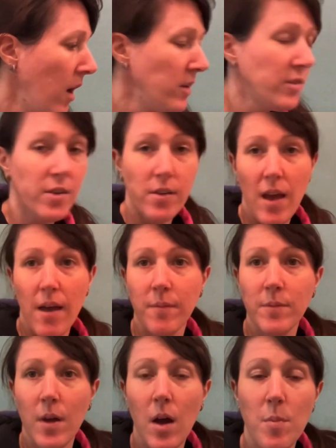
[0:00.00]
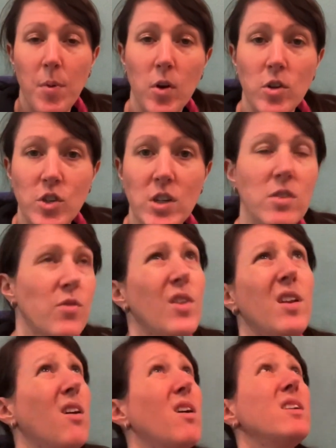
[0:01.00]
So yeah, apologies for
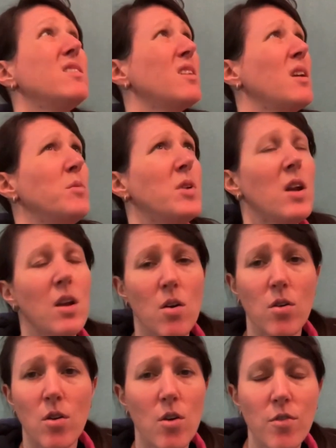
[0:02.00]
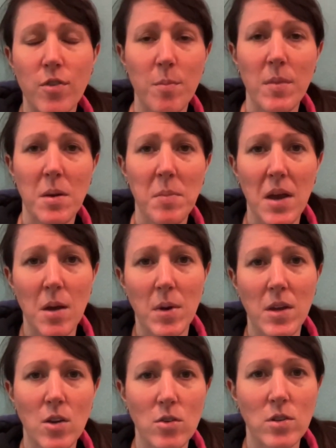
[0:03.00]
the lights keep turning on and off and me being a
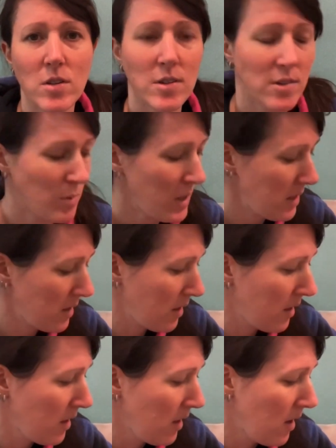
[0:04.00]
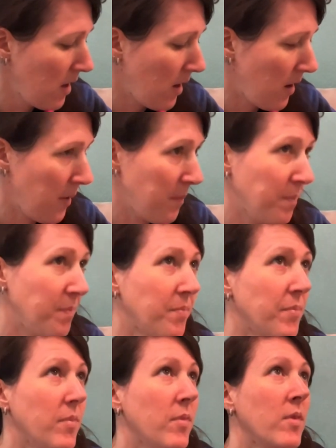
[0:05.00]
bit useless this week.
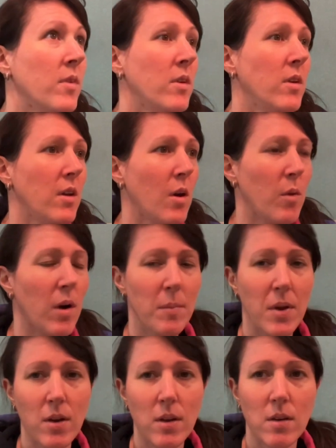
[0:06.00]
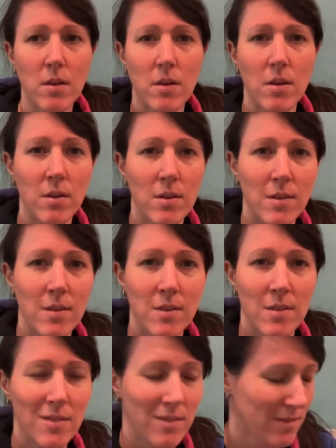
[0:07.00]
You know what I'm like.
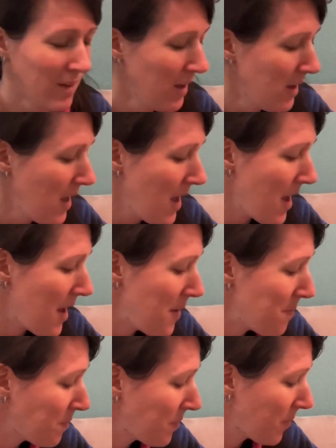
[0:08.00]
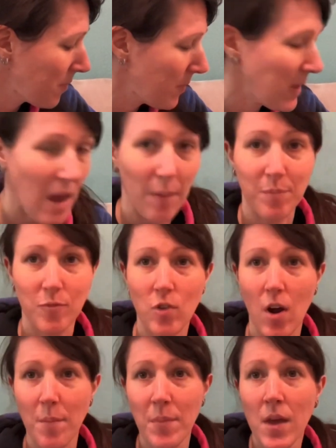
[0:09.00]
But yeah, right,